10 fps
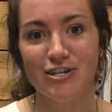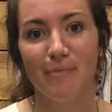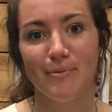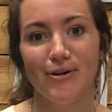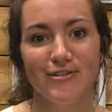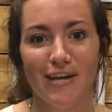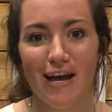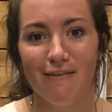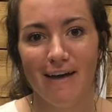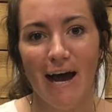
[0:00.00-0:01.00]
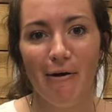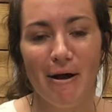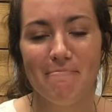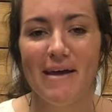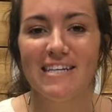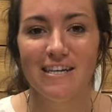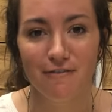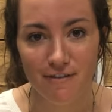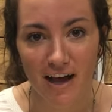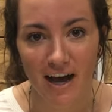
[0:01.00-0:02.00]
shepherds of our amazing
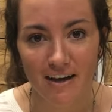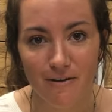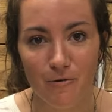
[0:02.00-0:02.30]
flock,